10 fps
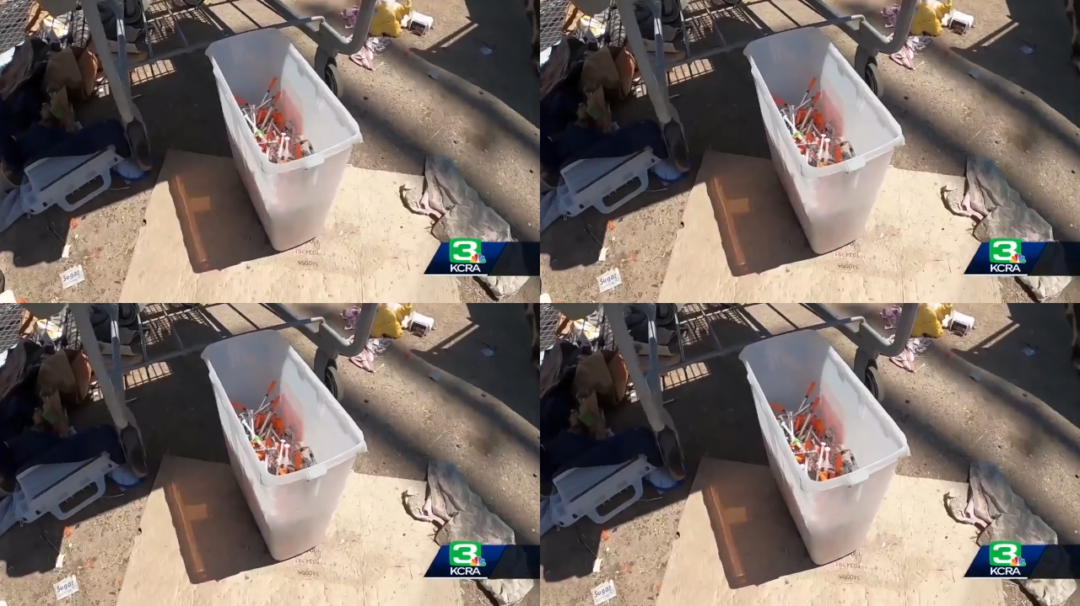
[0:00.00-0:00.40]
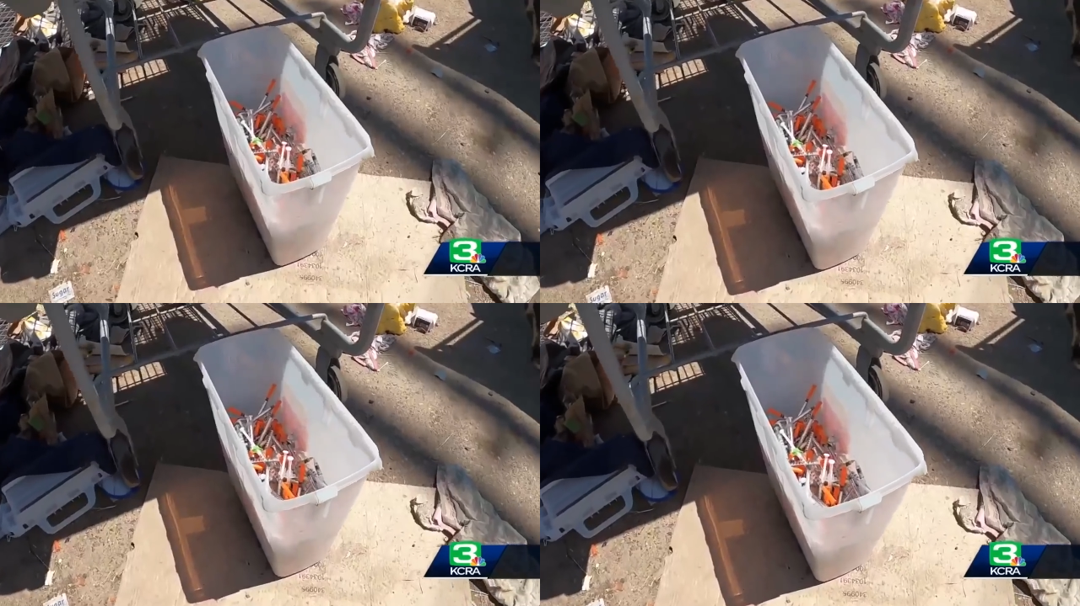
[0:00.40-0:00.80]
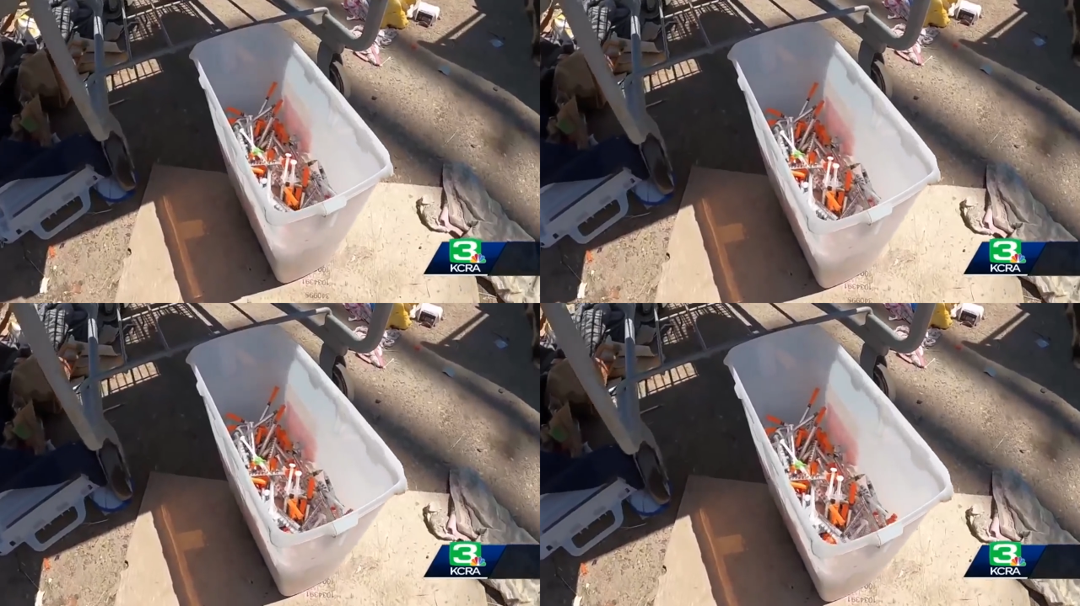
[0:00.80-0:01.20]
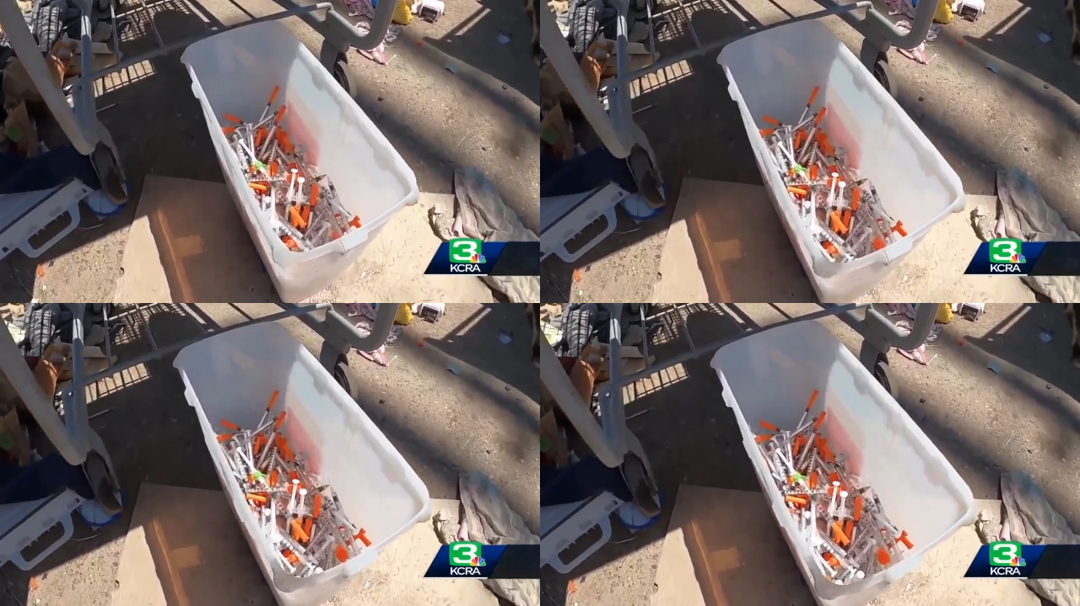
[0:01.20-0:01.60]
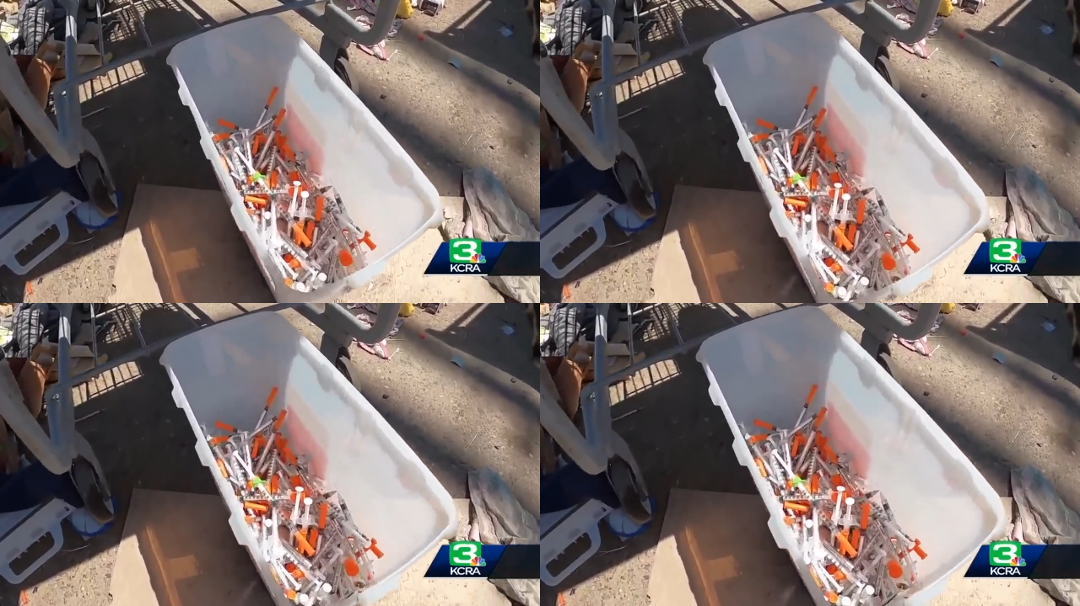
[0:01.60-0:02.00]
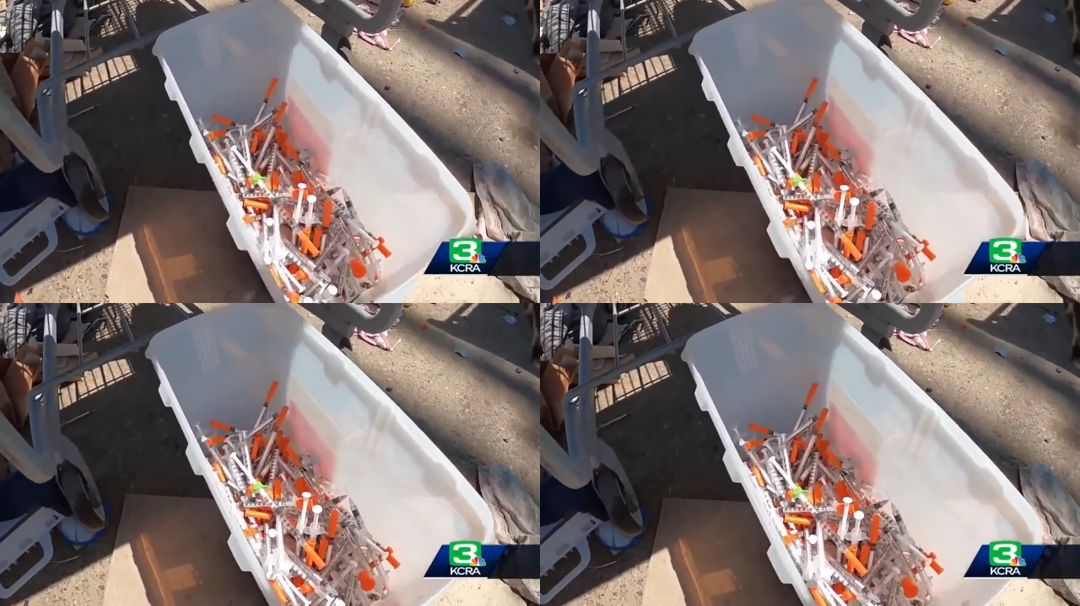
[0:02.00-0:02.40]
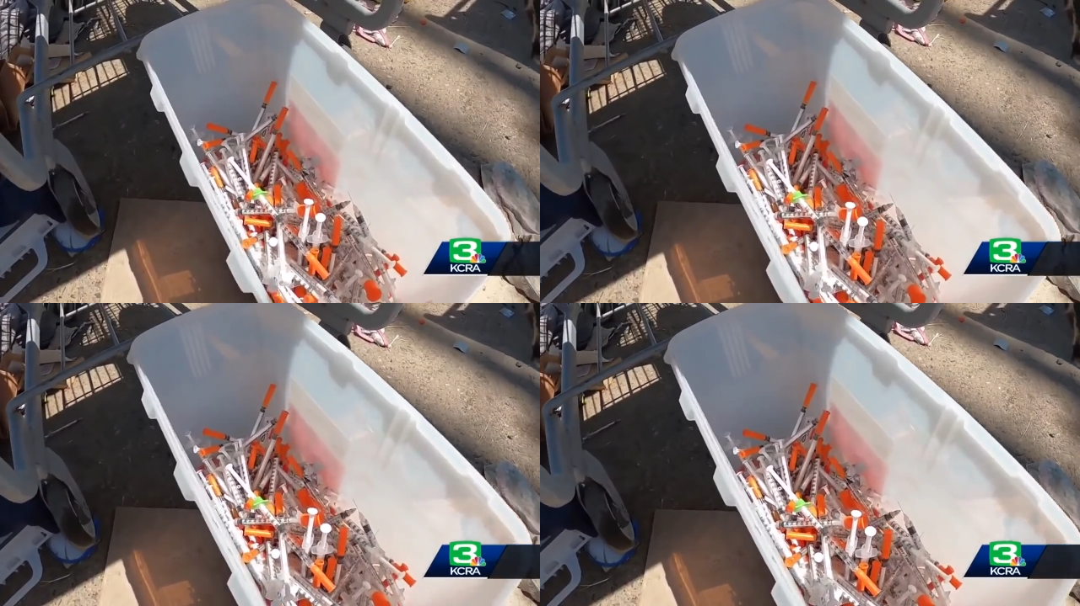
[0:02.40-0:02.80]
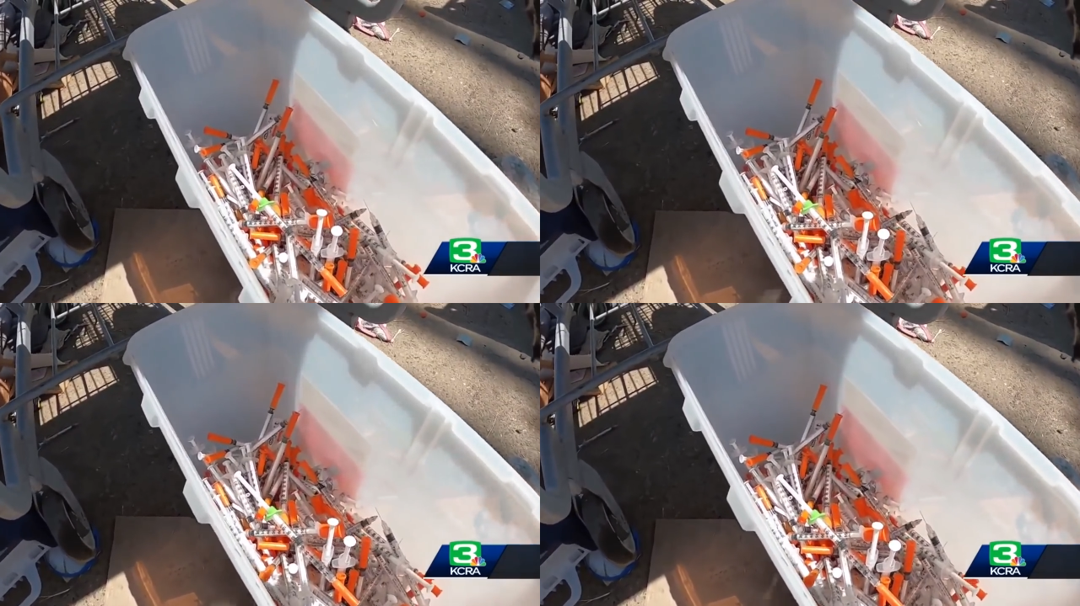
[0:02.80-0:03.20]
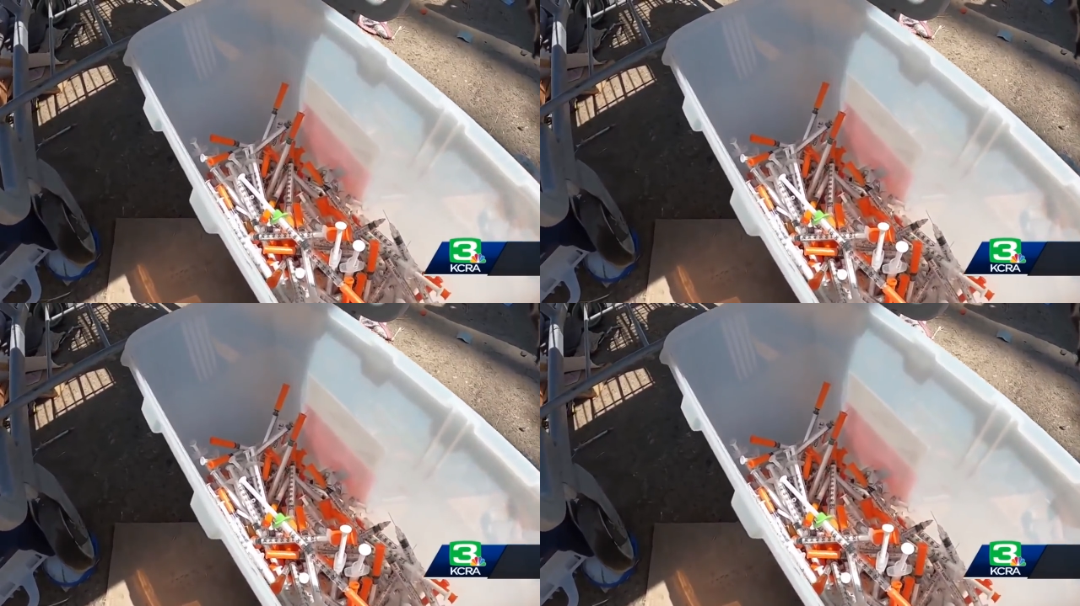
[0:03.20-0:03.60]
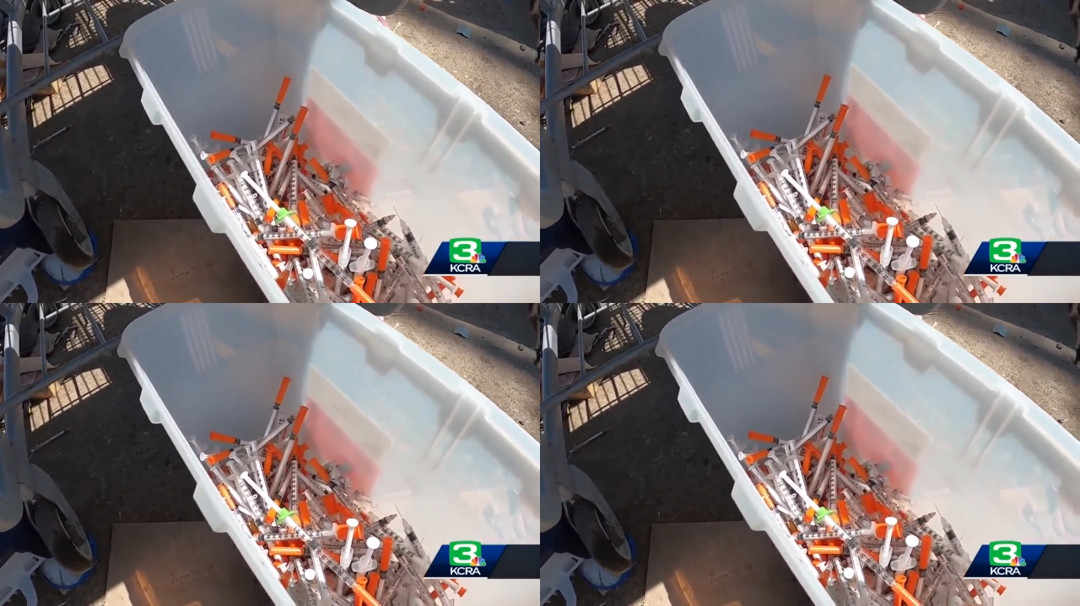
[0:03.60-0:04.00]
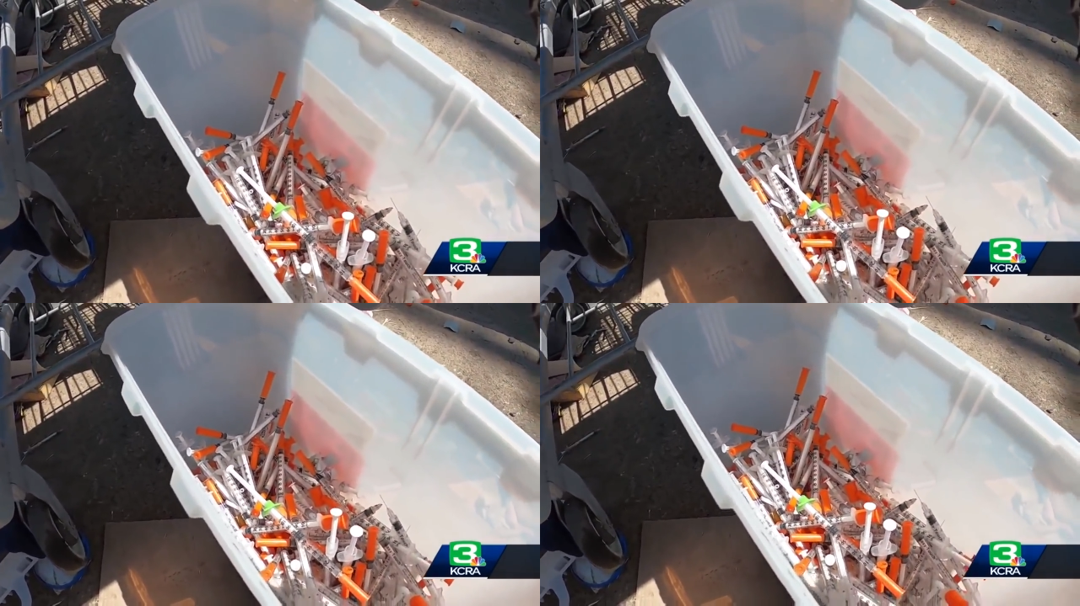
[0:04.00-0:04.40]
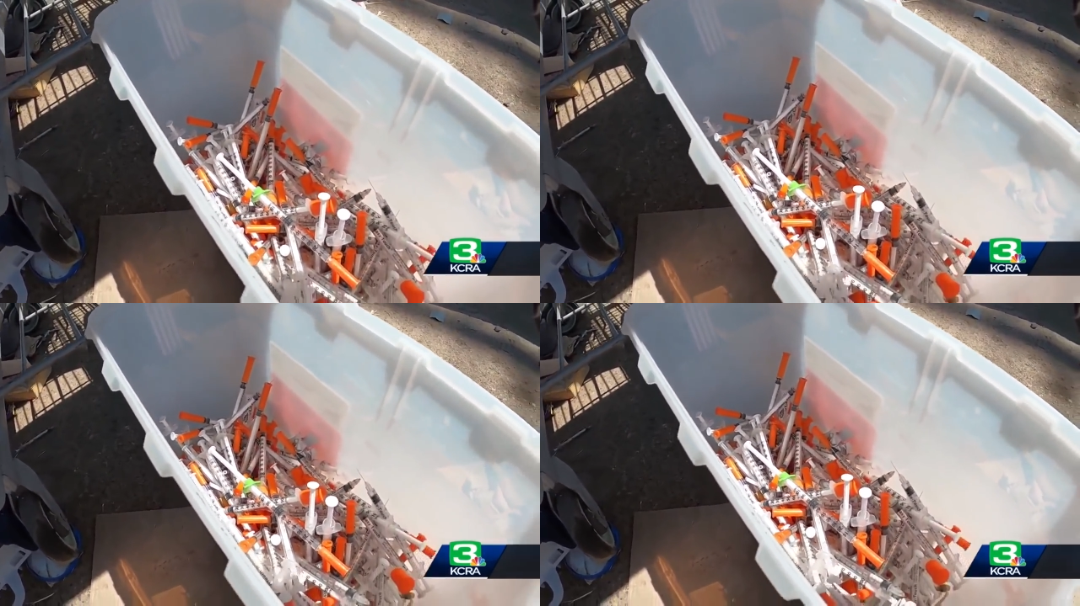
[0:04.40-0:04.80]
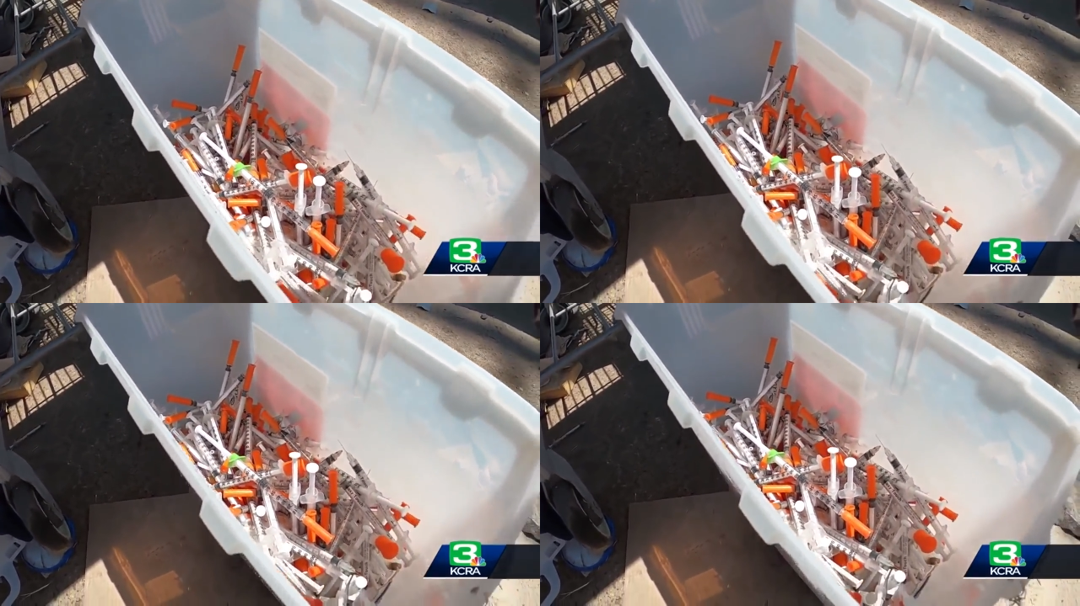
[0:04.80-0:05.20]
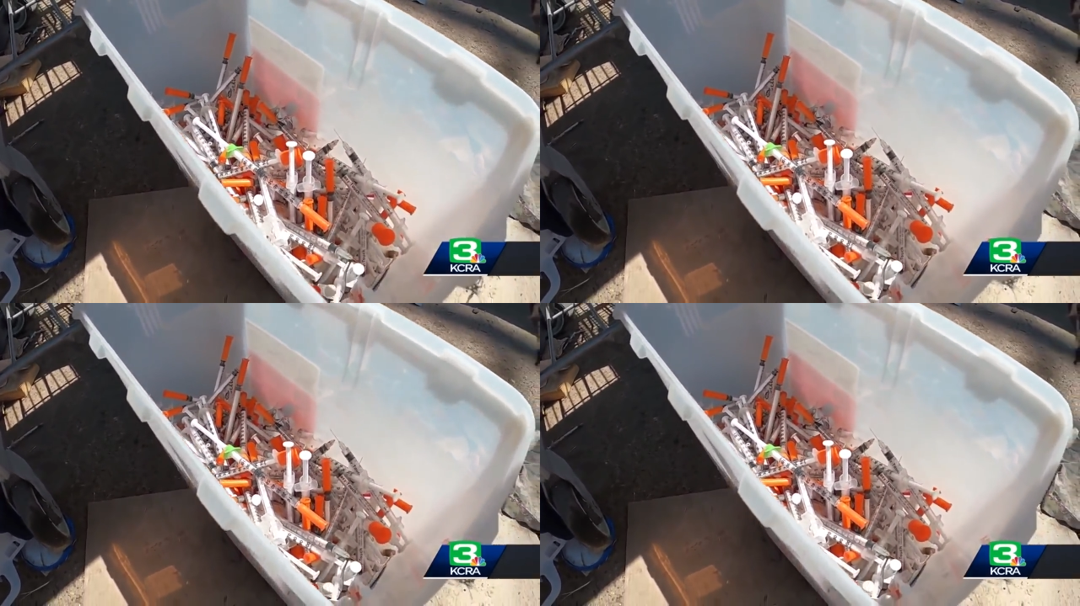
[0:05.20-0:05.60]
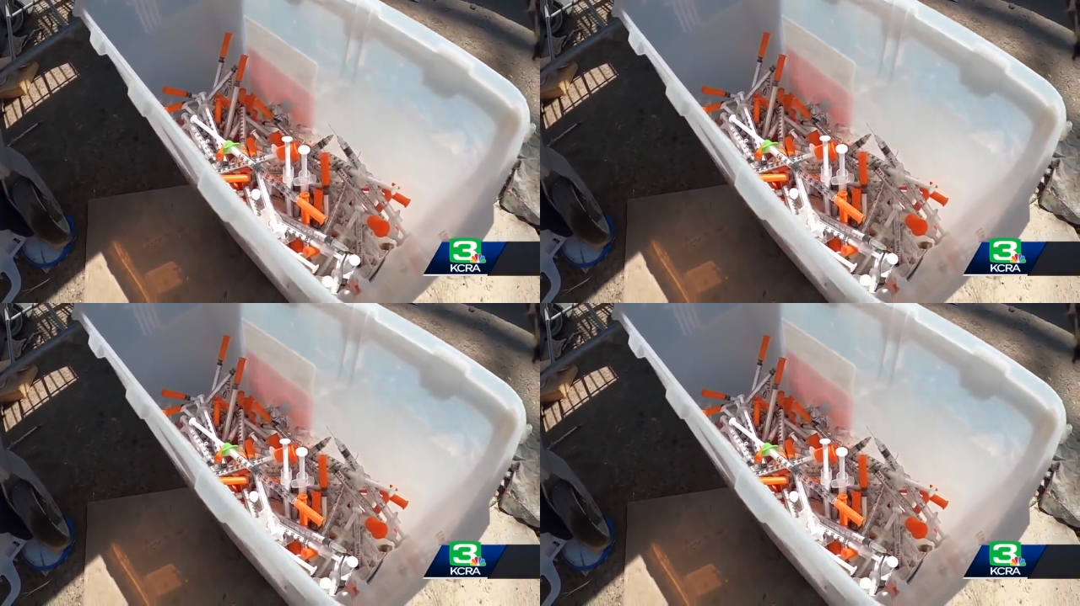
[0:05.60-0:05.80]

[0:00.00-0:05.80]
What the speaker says: (no speaker visible)